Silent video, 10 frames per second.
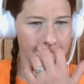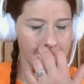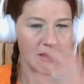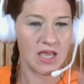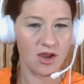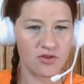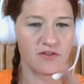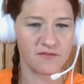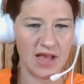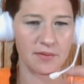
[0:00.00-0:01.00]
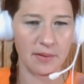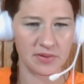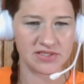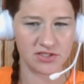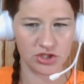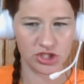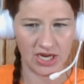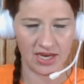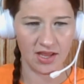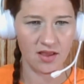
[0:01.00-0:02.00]
Here, the flag represents
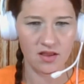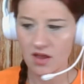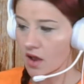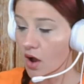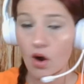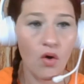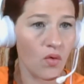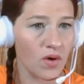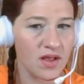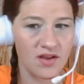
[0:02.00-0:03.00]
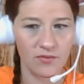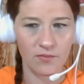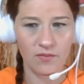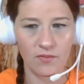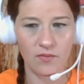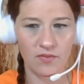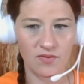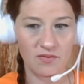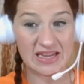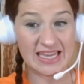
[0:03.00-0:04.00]
China. Oh,
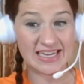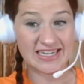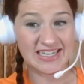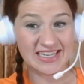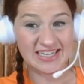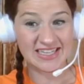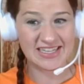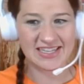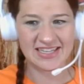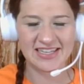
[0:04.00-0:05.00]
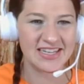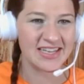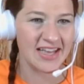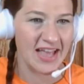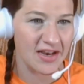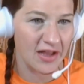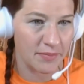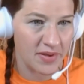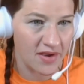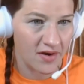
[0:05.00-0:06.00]
here and up
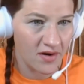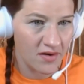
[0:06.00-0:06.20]
here.